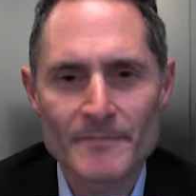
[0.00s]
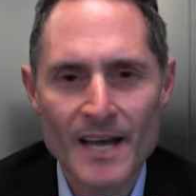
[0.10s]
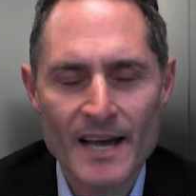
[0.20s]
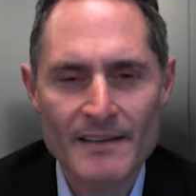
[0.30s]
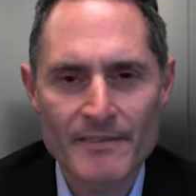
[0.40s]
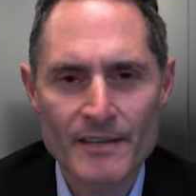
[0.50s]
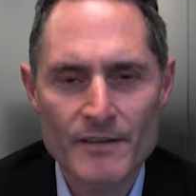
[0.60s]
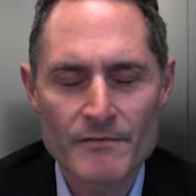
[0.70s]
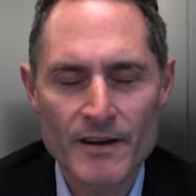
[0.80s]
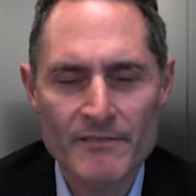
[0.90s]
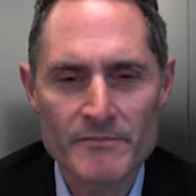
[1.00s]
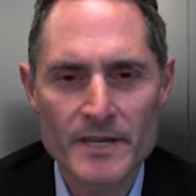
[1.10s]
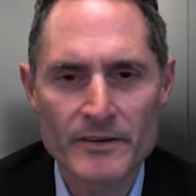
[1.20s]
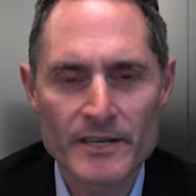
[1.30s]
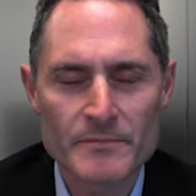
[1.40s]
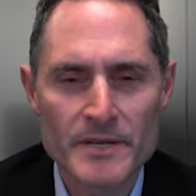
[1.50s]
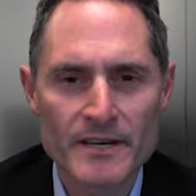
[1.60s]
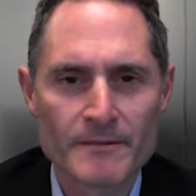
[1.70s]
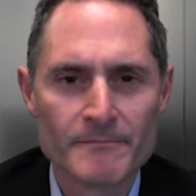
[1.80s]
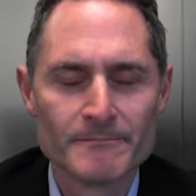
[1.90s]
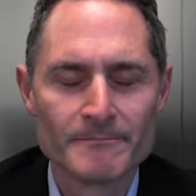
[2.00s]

Hi, thank you for having me. Great to be here.